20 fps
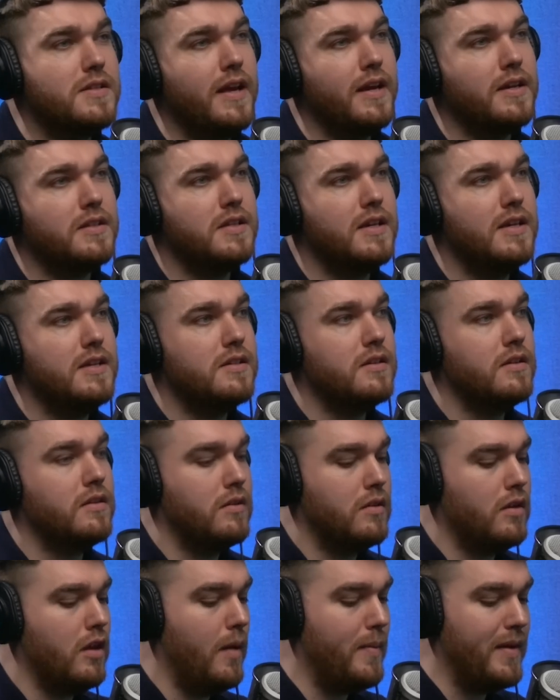next
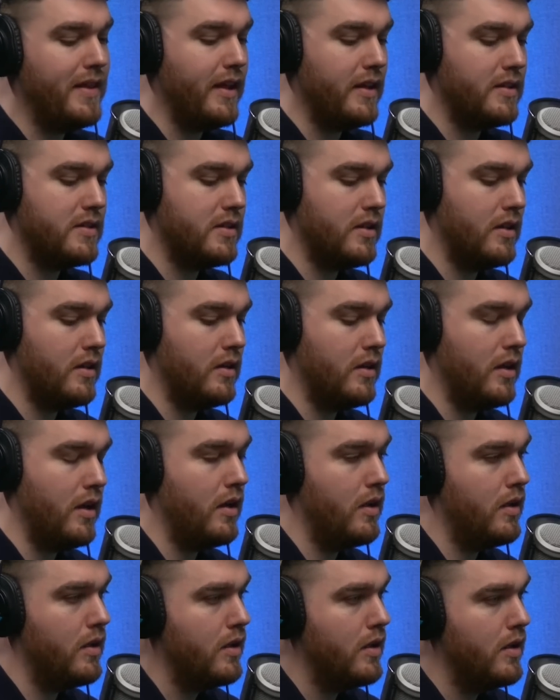season. I mean,
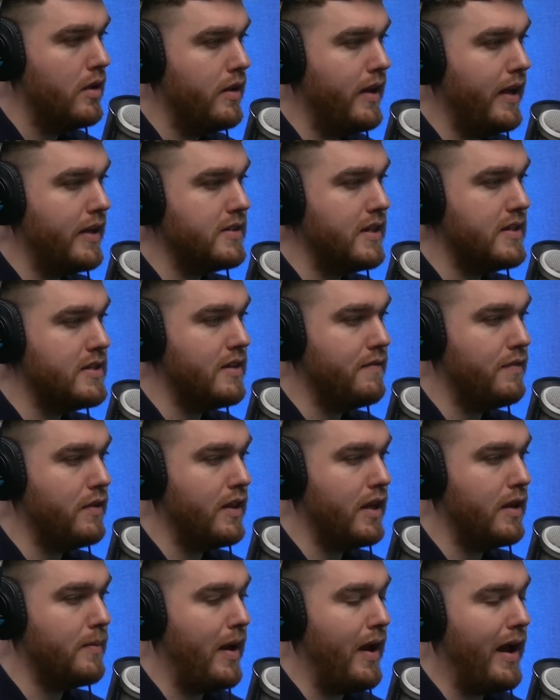next season. If you
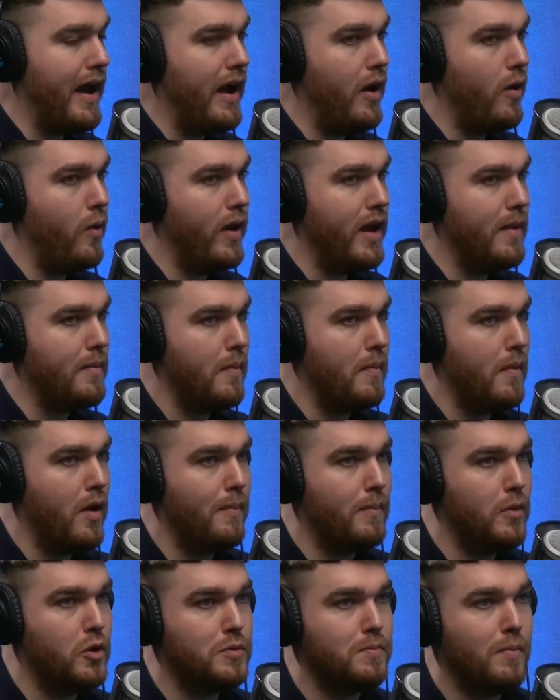think about how him and
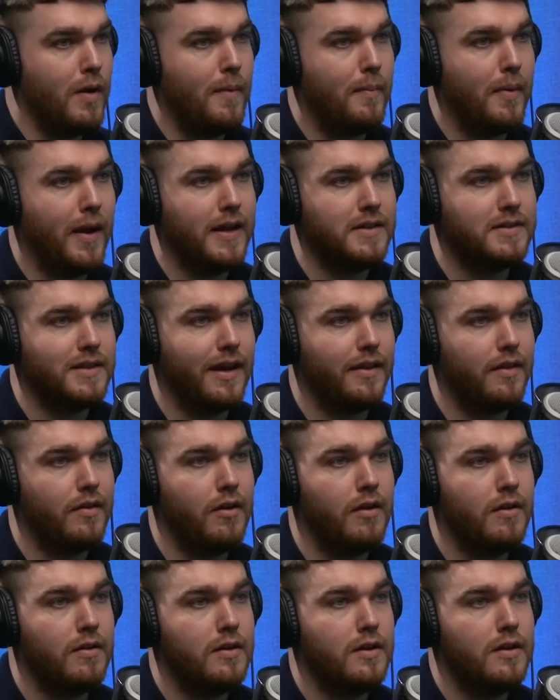Marmoush might play
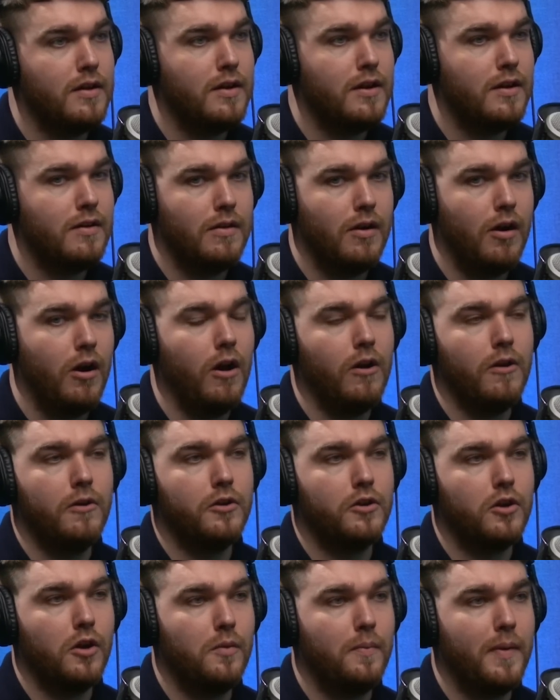together,
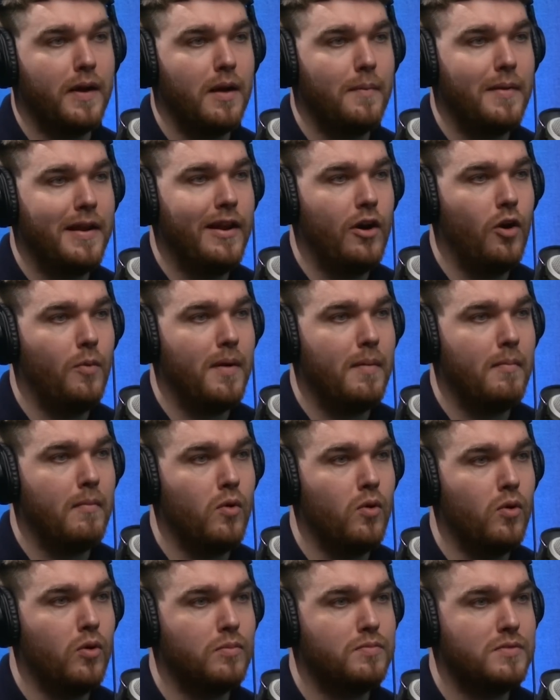Haaland could become a little bit
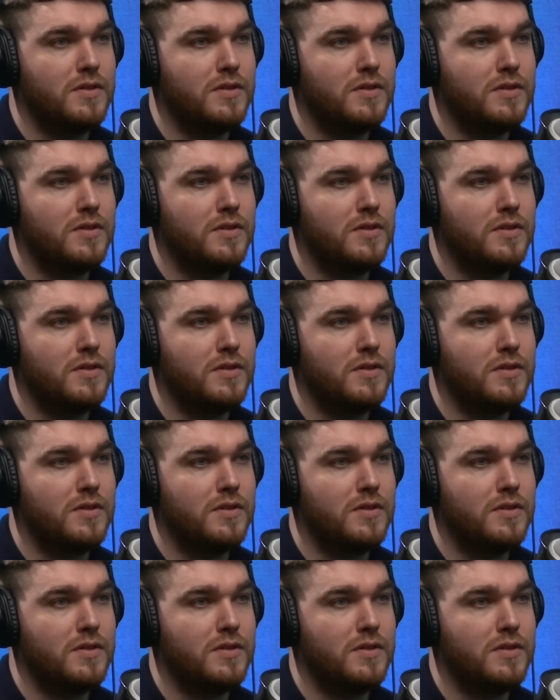more